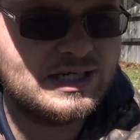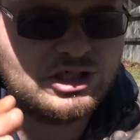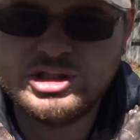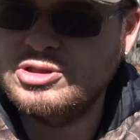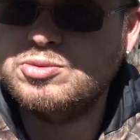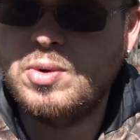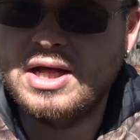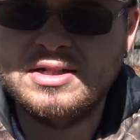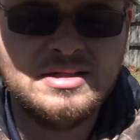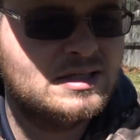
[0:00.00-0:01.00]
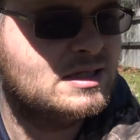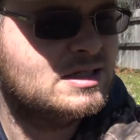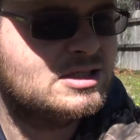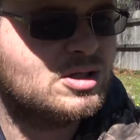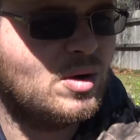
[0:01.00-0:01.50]
It shoots well.
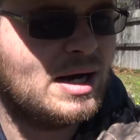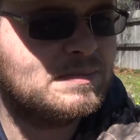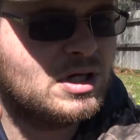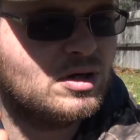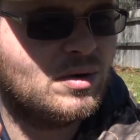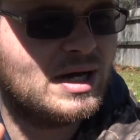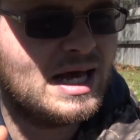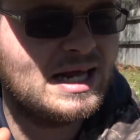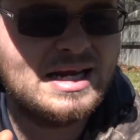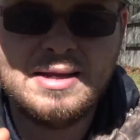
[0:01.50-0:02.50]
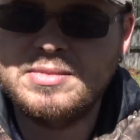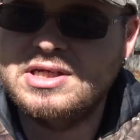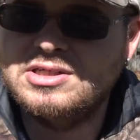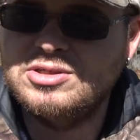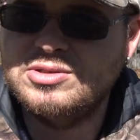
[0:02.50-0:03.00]
So I'm going to go ahead and I'm
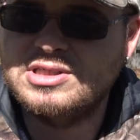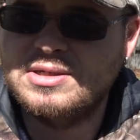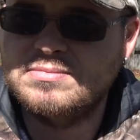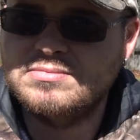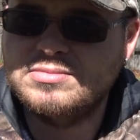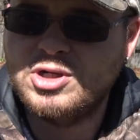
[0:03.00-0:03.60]
going to do some